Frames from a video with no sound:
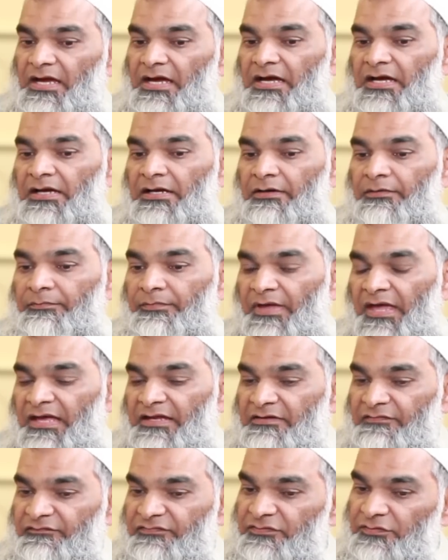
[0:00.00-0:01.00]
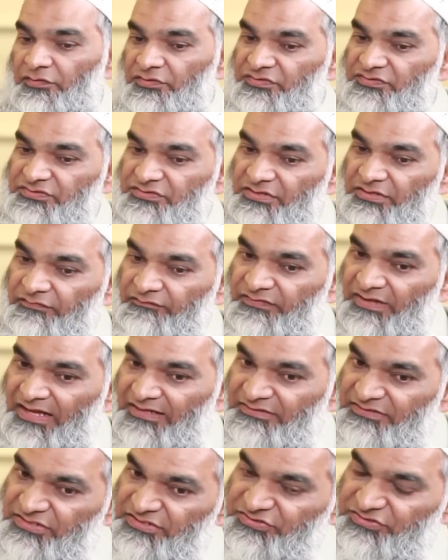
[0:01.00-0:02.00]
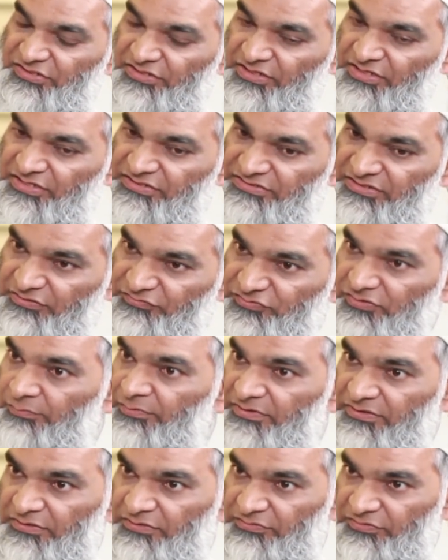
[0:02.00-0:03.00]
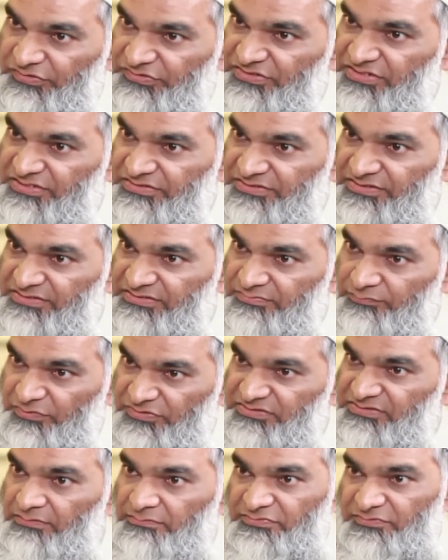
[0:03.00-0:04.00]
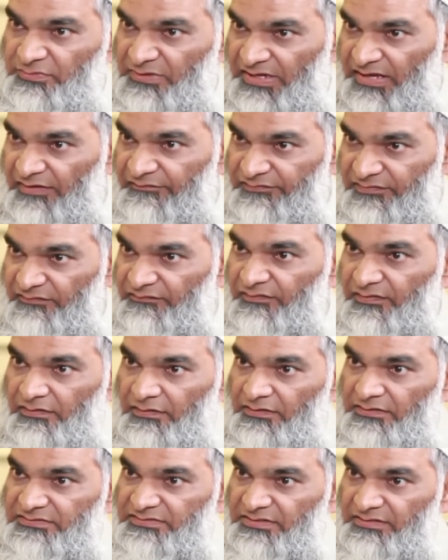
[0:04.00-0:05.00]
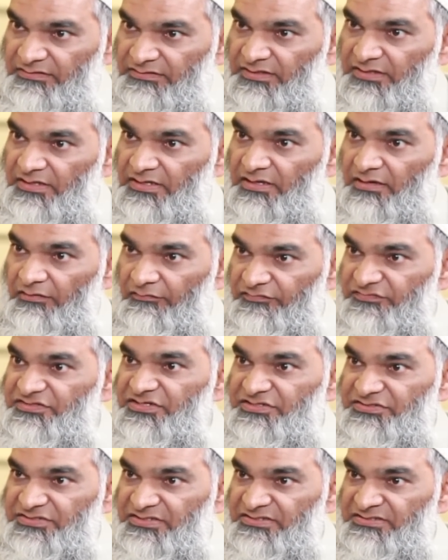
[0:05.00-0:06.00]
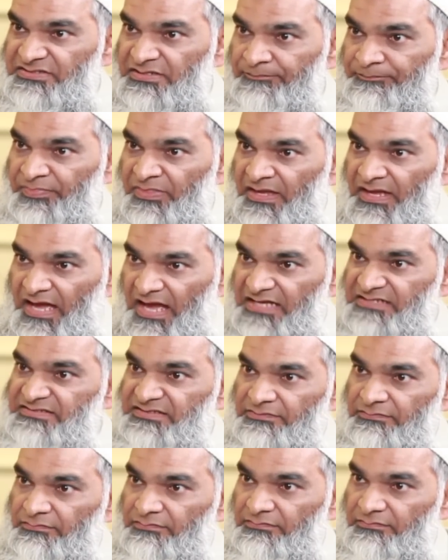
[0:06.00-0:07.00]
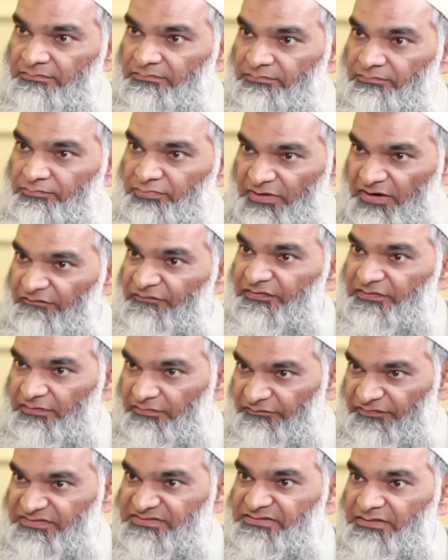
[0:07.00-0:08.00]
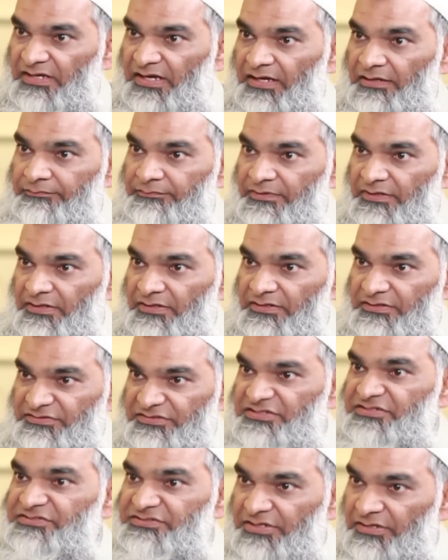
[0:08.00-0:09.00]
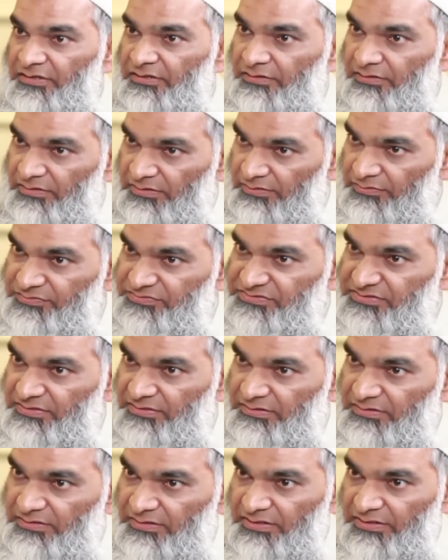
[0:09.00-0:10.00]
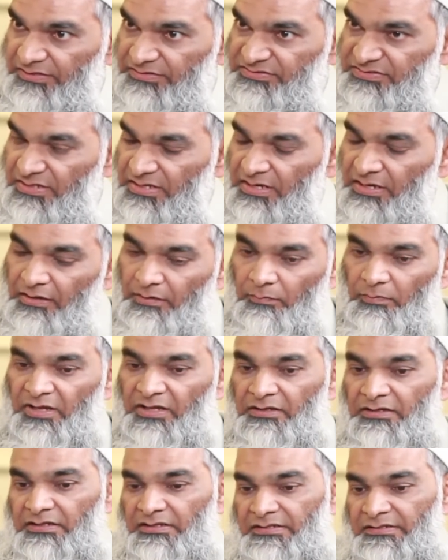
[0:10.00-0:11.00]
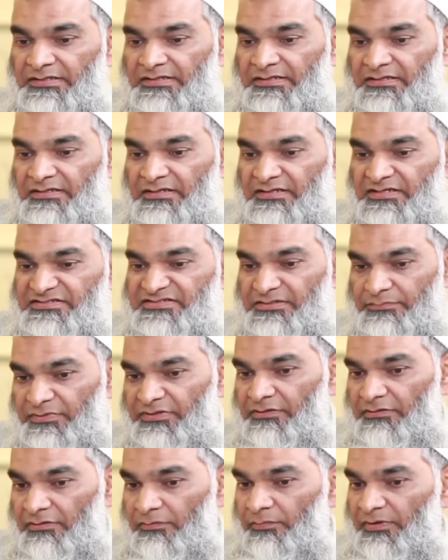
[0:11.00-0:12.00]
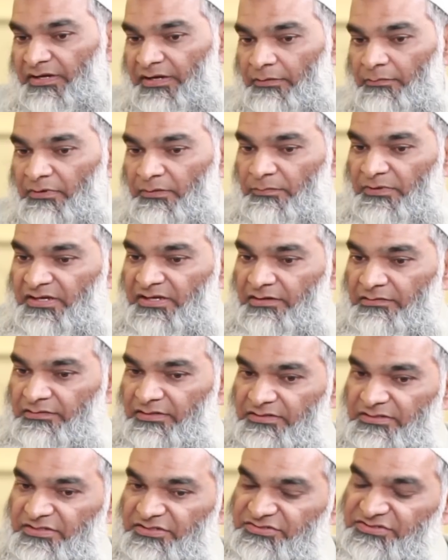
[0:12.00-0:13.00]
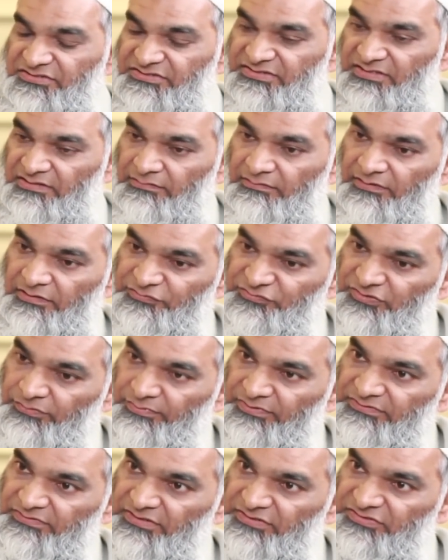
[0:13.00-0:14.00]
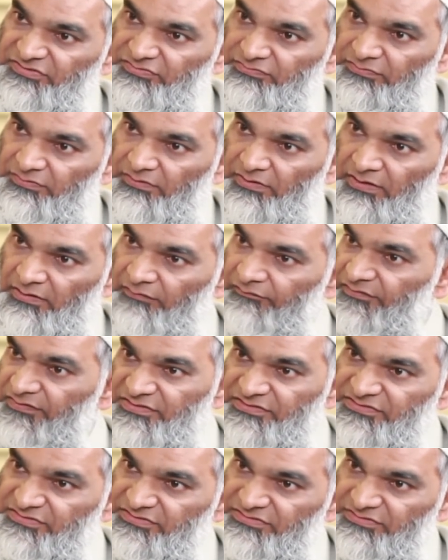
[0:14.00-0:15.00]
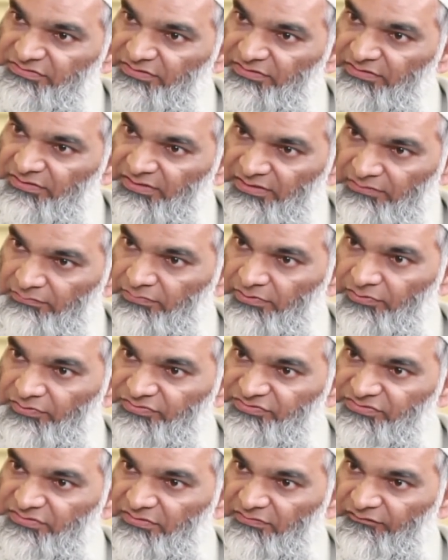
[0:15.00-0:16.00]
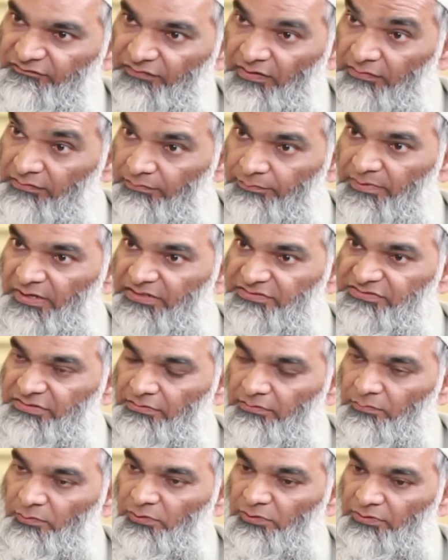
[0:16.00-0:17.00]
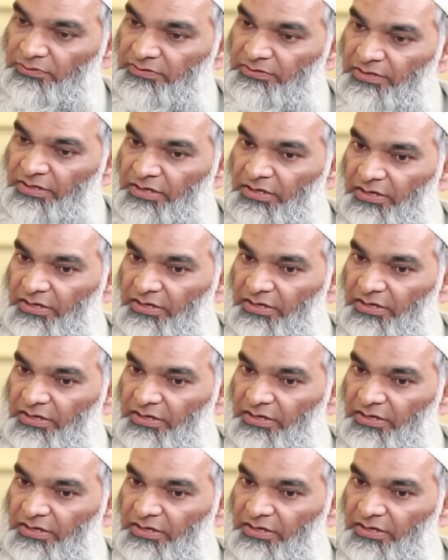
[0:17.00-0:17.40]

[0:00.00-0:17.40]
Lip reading: And if that teaching is attributed to Jesus, Muslims would have difficulty thinking of Jesus as a prophet of Islam teaching those things. Well, in a similar way, when we hear the teachings that are attributed to all of these heroes of other parts of the world,